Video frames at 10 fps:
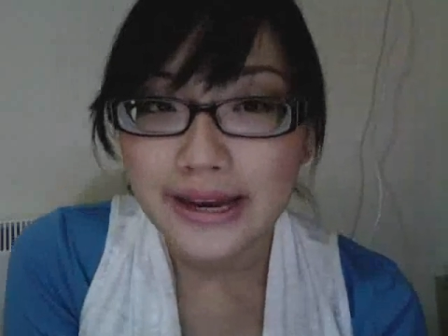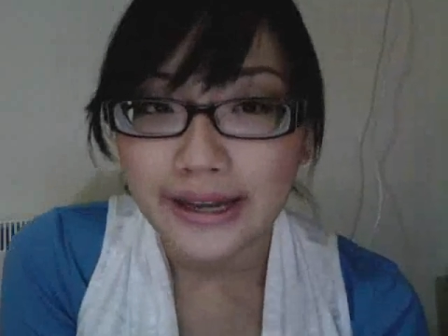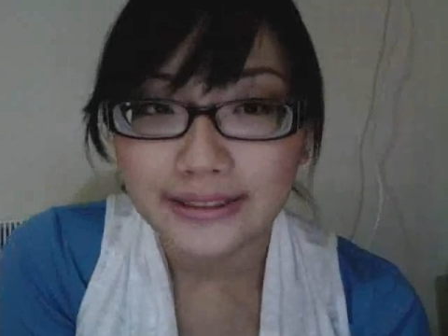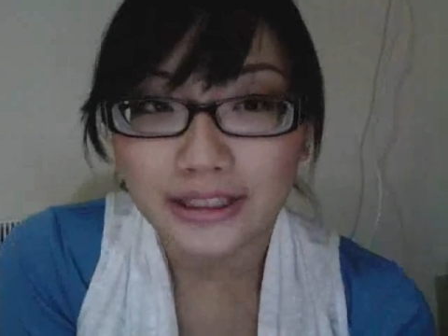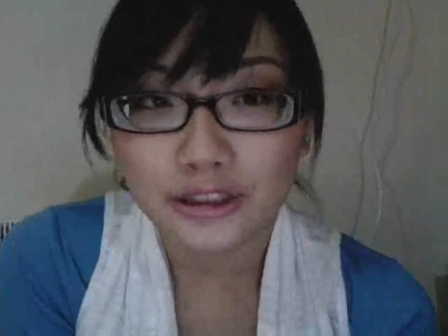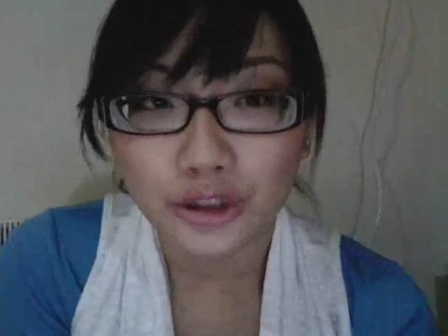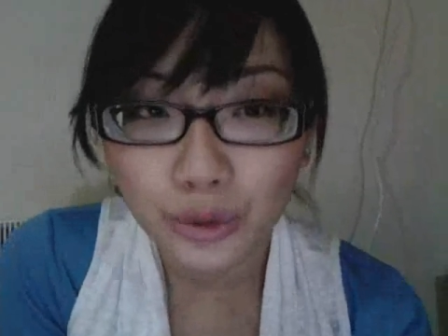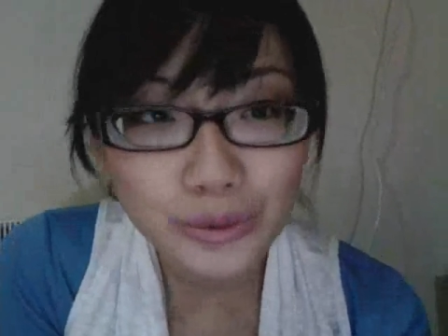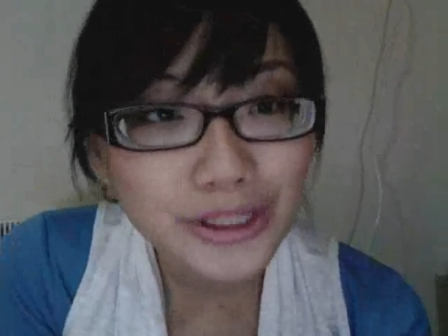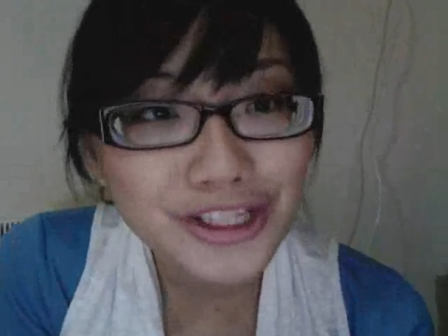it's a
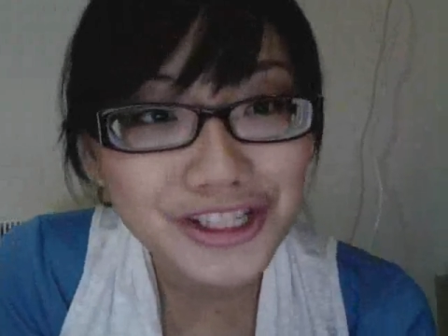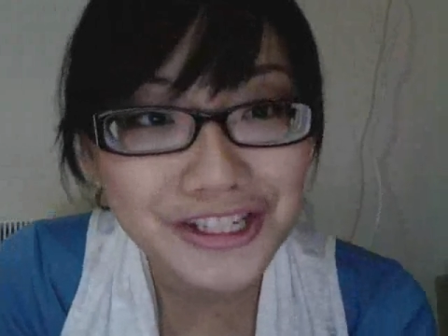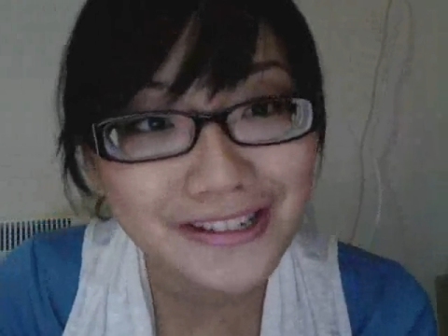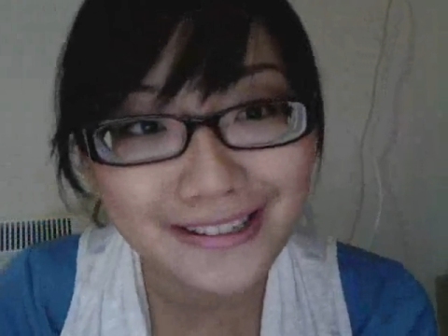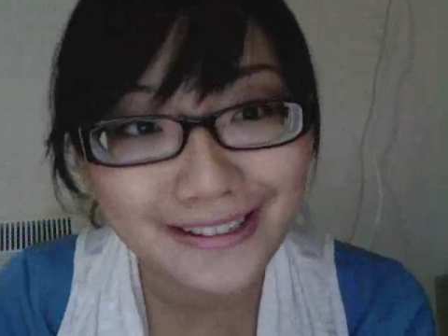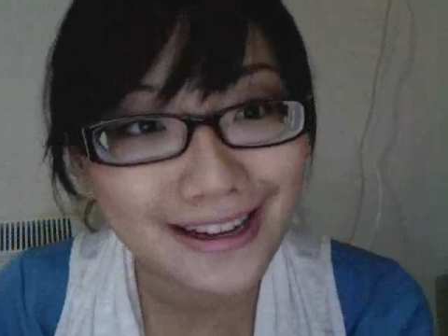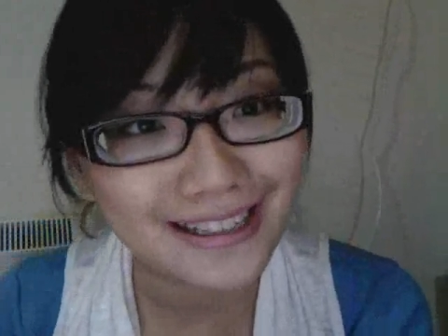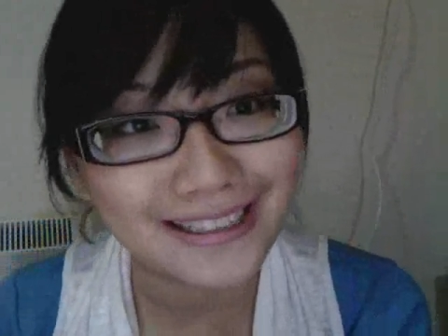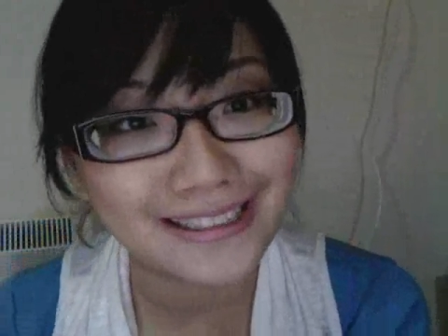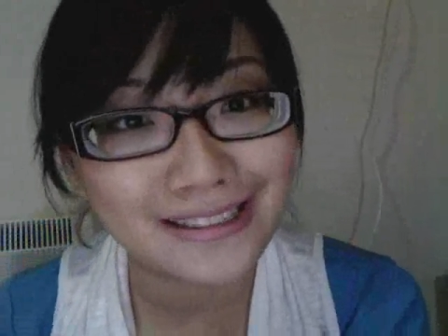glowy sheen,
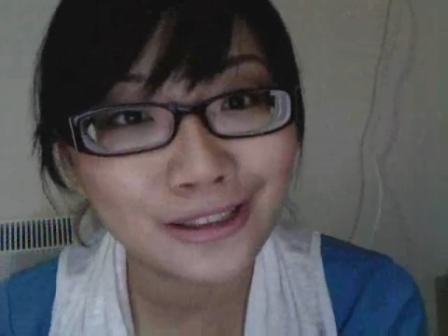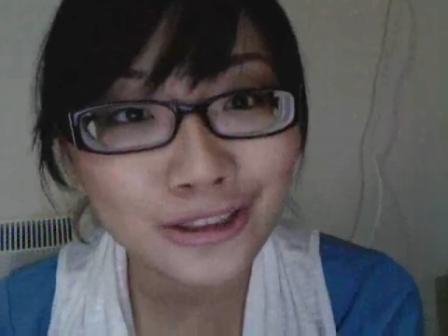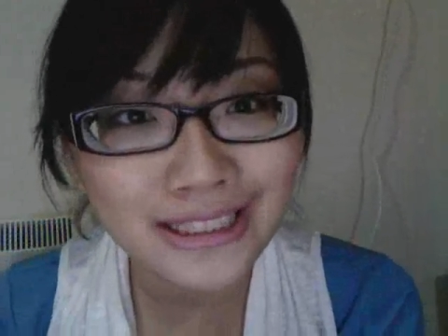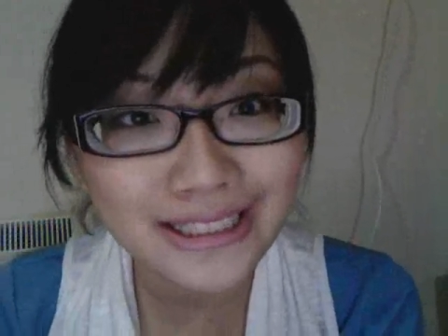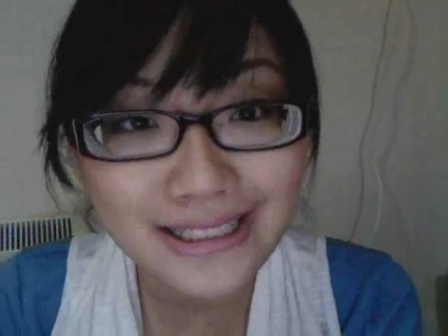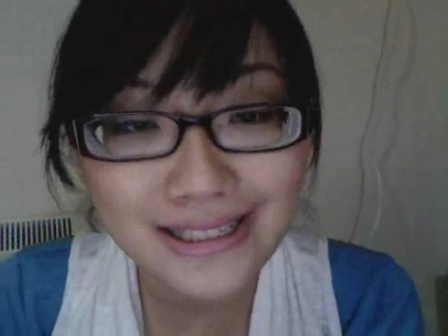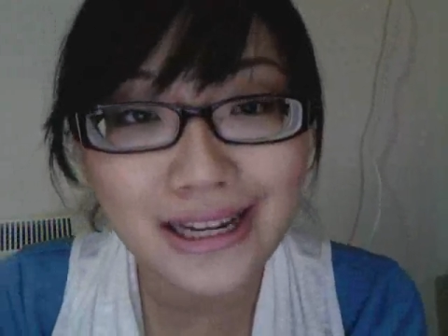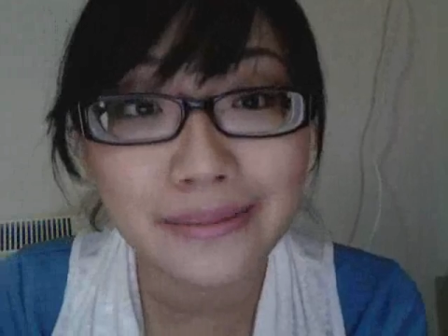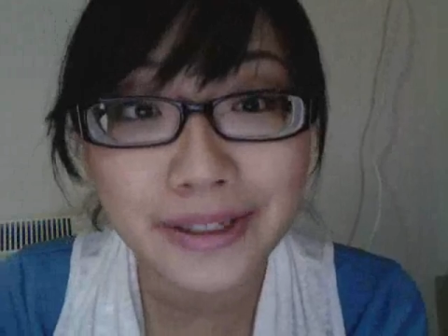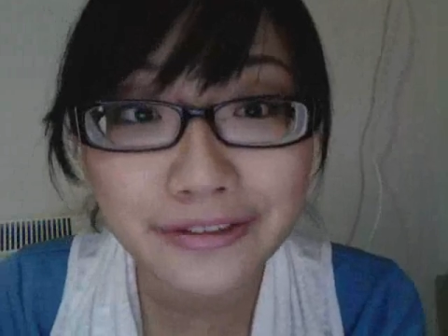and it looks like it's
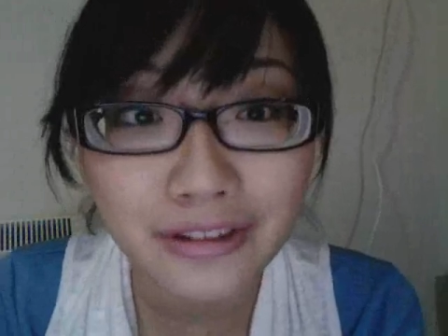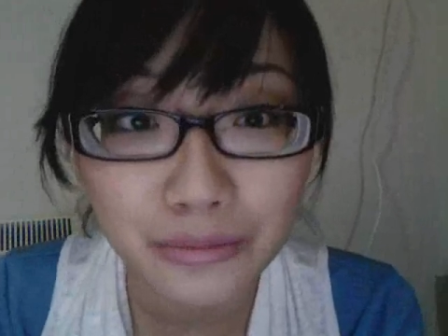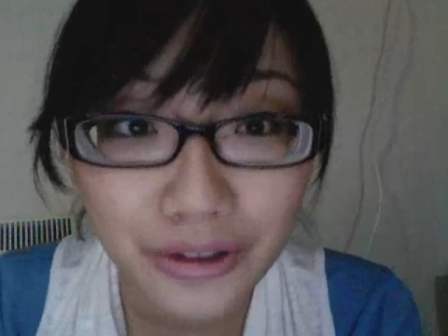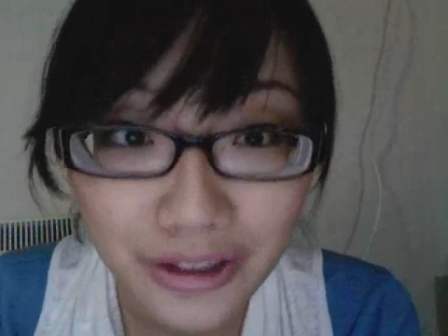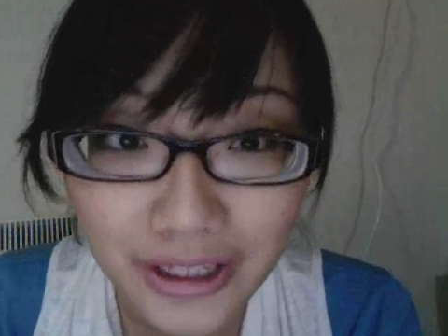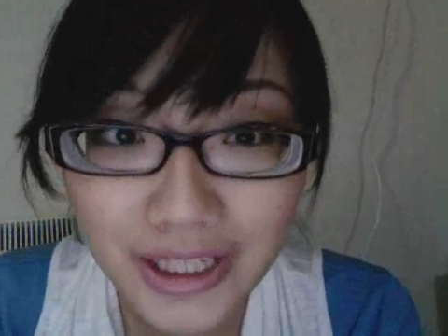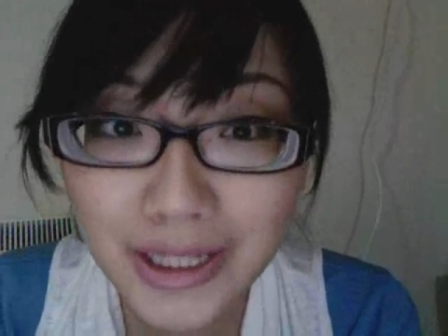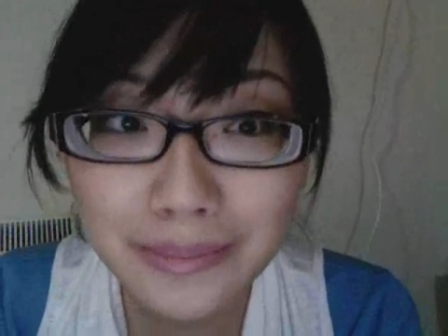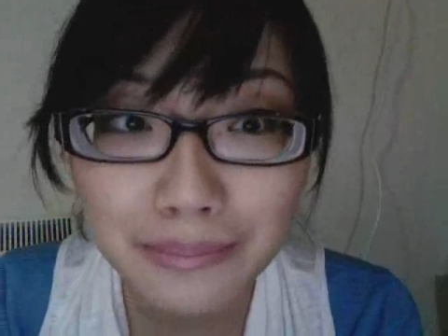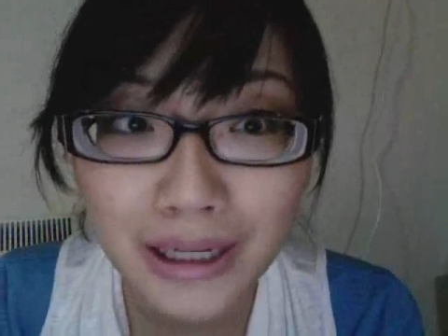coming from
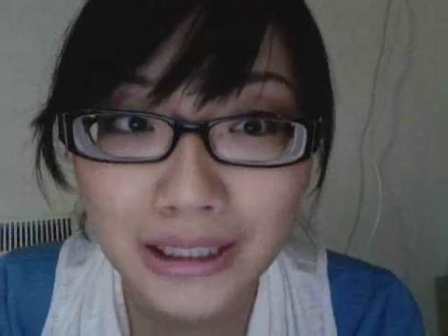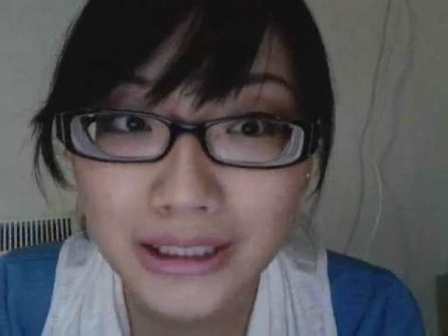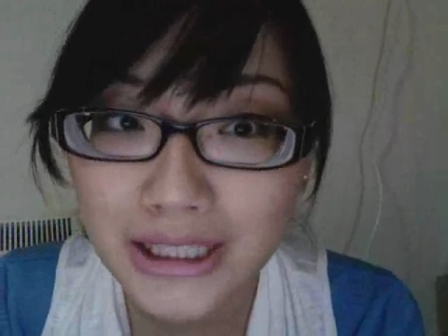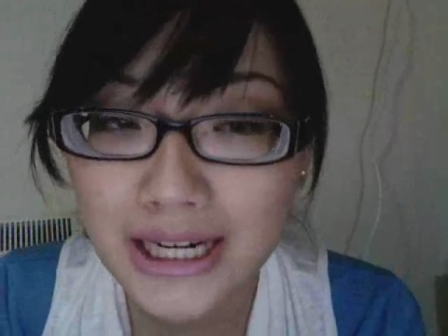within, but